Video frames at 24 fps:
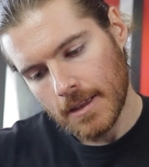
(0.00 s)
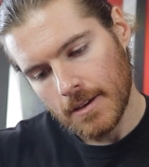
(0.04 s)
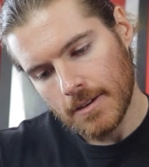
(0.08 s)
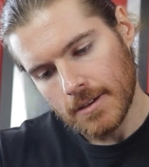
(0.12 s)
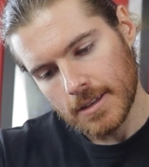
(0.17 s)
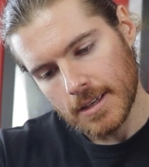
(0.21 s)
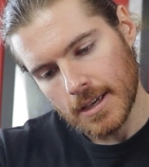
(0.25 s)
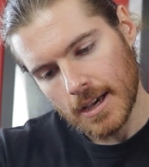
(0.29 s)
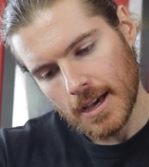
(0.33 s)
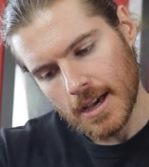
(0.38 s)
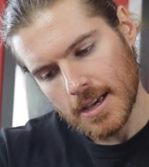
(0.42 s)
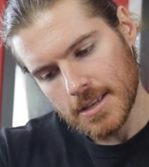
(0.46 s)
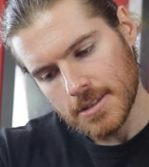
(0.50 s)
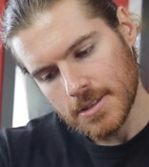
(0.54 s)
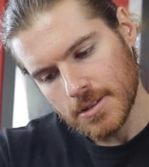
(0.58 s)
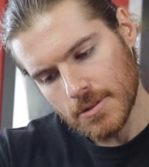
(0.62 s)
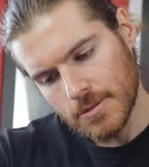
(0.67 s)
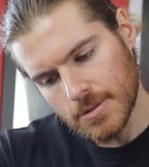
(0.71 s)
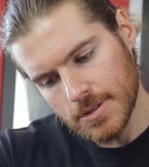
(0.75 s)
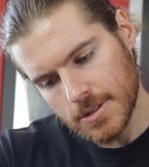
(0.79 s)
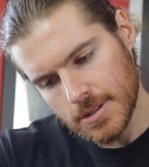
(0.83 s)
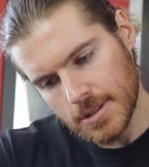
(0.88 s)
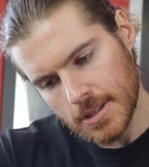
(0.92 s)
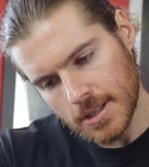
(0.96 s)
Okay,
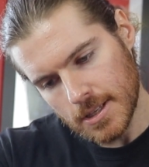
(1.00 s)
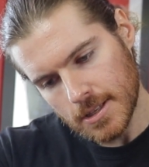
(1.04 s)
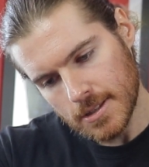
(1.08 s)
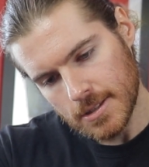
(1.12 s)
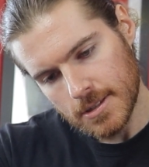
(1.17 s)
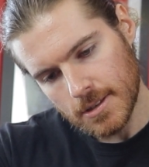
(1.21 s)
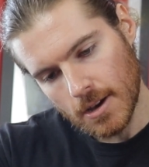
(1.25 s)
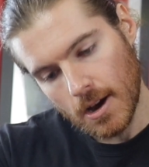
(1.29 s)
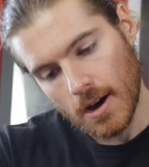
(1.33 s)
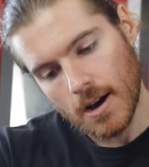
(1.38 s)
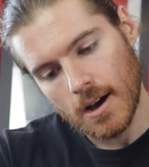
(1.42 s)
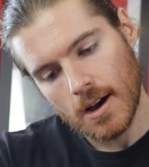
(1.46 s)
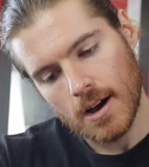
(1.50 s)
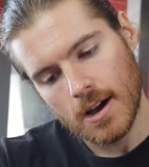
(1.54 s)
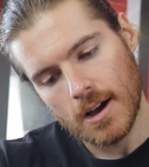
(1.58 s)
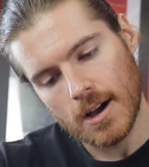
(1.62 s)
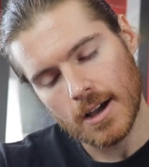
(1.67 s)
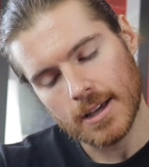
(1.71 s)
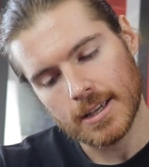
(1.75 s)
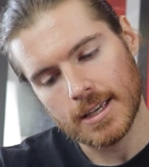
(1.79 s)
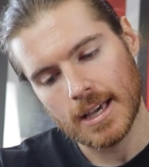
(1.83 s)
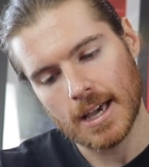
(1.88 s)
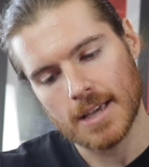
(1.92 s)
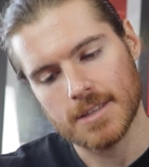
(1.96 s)
so is this...
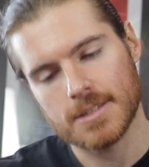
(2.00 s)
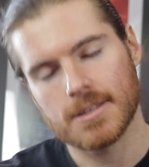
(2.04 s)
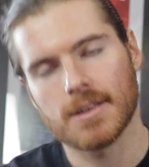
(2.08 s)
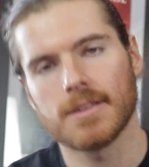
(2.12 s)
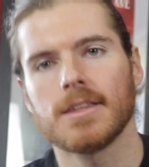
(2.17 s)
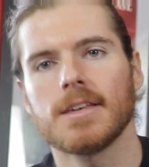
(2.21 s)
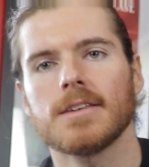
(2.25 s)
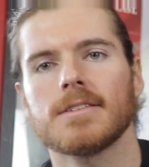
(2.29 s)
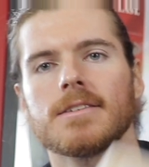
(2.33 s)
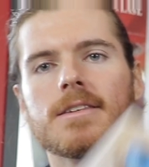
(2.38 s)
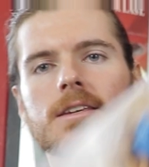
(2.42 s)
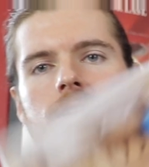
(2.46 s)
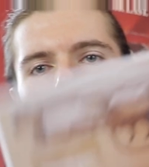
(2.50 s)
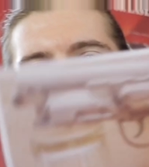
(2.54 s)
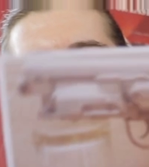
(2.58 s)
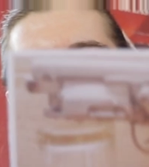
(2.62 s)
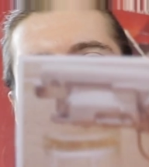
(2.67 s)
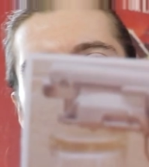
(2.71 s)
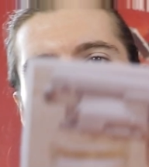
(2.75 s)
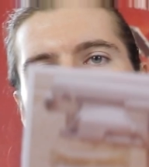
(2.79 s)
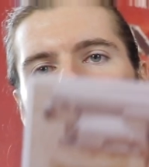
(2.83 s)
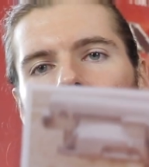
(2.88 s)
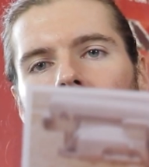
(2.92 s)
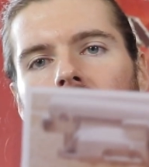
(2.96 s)
okay, so this is
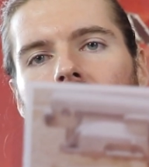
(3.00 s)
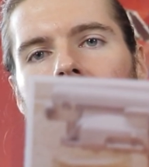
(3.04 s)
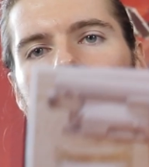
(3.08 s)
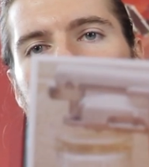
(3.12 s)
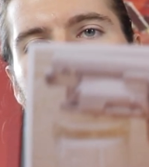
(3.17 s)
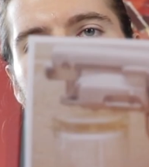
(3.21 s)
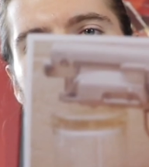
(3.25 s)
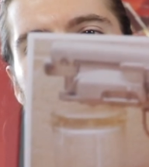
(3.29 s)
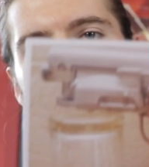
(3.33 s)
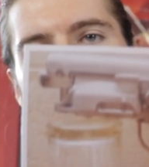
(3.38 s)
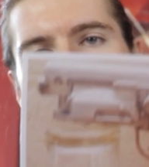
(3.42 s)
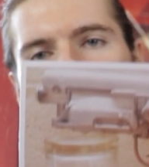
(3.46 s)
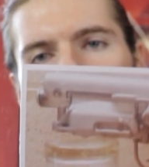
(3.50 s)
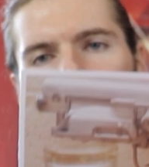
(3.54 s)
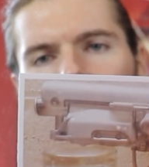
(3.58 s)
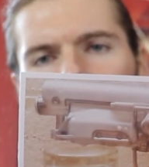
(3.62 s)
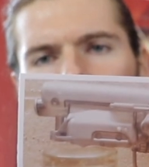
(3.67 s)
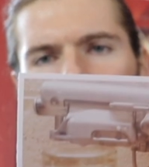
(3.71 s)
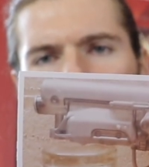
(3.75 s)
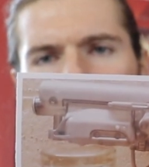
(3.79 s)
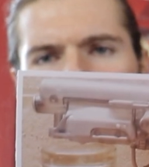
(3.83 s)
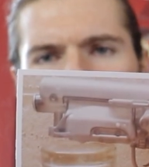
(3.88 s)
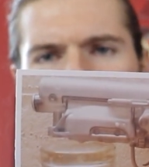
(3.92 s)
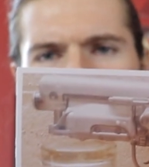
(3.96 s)
the Blade Runner gun. I
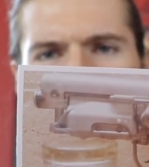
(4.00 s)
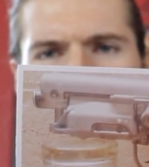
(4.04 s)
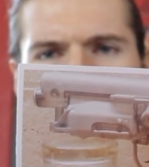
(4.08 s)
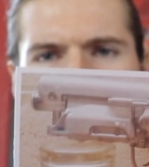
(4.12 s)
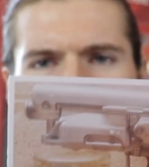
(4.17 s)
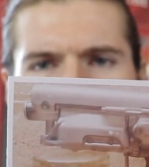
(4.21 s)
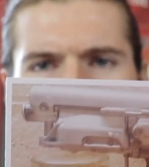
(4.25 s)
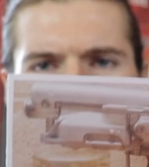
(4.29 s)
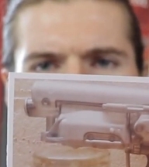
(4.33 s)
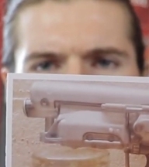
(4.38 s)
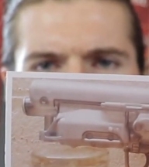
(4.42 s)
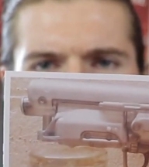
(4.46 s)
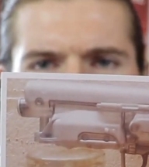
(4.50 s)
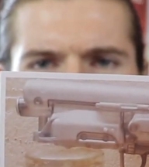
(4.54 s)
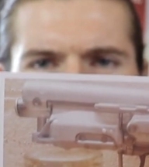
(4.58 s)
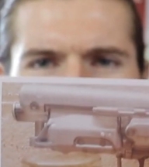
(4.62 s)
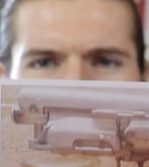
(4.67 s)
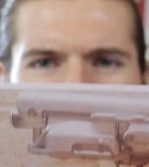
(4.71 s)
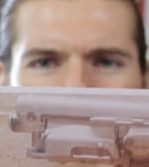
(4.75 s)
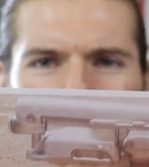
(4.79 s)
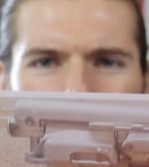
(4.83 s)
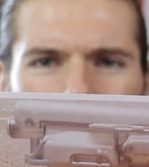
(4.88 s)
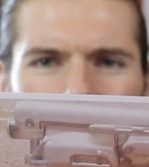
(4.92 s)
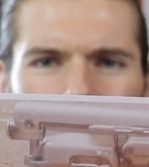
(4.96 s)
think this is the water
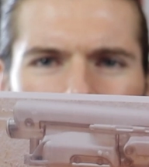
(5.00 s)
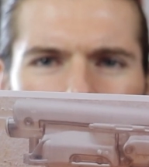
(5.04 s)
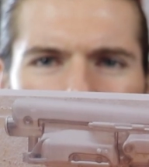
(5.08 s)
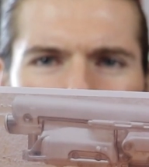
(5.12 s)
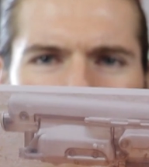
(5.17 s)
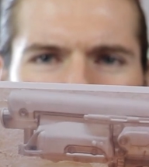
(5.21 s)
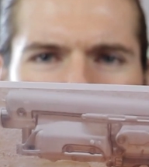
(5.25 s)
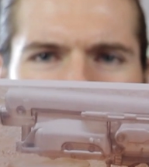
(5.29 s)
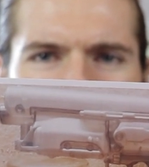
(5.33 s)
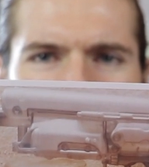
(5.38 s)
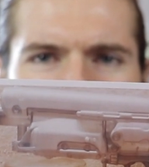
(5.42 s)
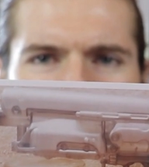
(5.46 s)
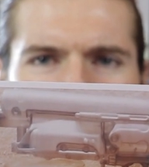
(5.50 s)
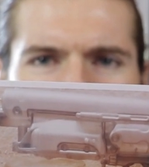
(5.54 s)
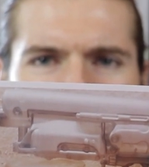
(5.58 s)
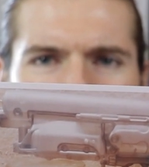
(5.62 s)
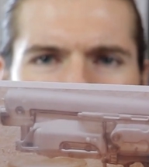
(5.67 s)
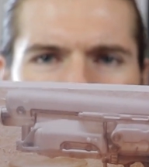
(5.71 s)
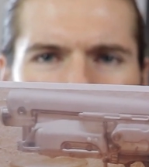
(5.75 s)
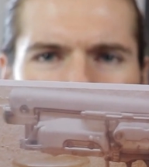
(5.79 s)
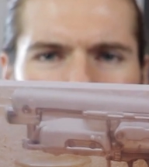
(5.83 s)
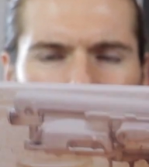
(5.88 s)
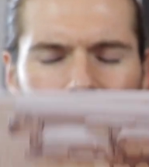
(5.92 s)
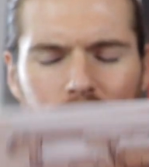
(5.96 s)
pistol one you can
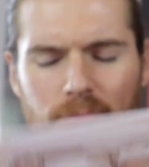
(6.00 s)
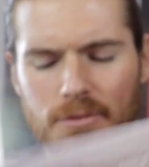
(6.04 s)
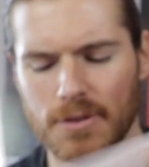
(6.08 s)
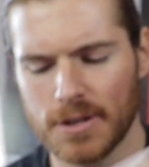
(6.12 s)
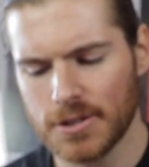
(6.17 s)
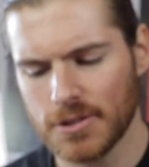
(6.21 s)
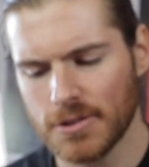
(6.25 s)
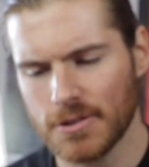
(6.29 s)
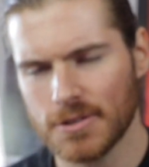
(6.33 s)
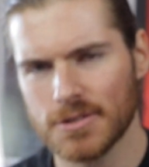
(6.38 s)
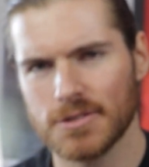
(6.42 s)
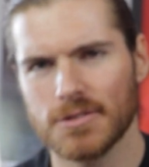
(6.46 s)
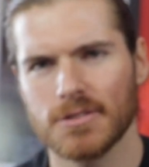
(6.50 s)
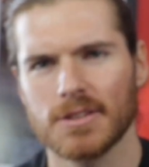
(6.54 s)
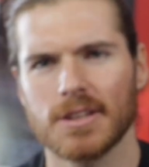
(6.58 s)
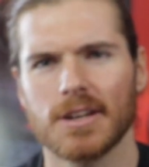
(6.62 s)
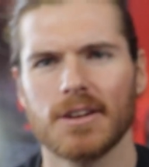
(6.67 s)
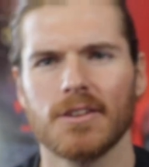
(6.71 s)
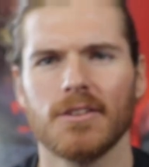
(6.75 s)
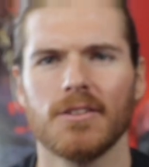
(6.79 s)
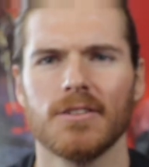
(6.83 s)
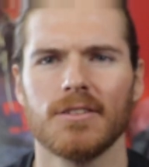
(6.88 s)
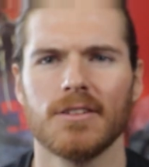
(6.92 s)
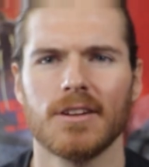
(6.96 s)
buy. I'm pretty sure I saw that
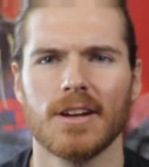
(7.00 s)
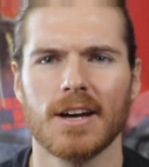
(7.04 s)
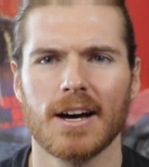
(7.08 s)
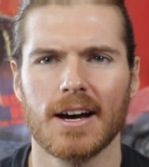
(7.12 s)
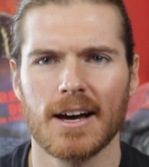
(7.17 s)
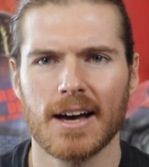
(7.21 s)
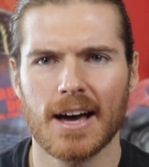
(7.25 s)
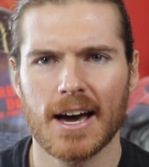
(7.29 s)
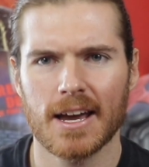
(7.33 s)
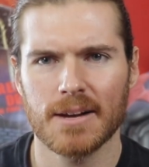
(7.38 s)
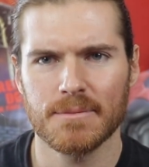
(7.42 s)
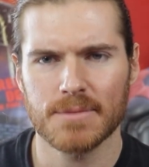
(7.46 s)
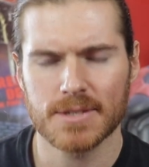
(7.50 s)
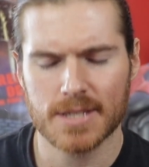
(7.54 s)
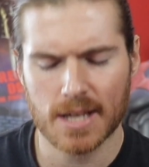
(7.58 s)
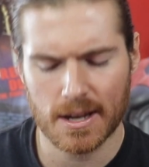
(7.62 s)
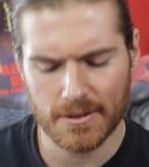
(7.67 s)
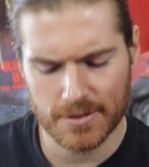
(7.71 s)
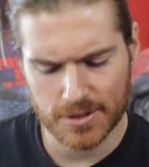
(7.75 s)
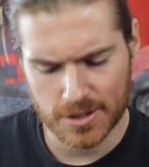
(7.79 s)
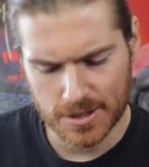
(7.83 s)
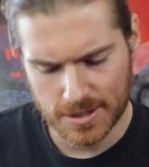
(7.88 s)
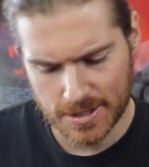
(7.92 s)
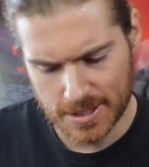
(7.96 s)
on Adam
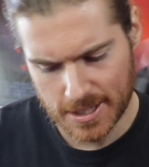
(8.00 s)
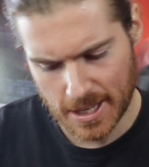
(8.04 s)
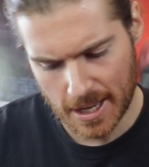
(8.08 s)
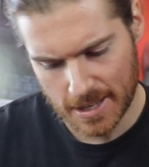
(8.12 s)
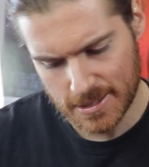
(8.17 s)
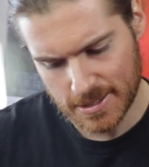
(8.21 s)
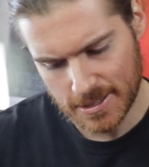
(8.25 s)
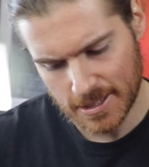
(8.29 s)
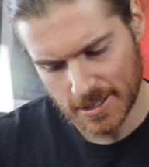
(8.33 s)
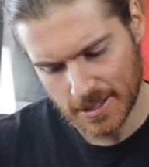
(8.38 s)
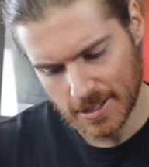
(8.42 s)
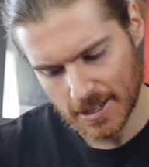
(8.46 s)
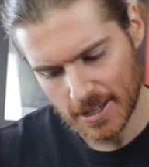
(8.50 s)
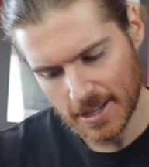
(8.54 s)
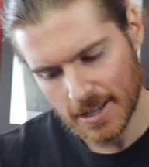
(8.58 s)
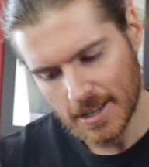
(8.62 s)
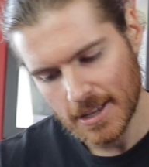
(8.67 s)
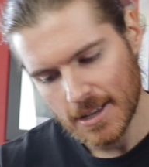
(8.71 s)
Savage's Tested.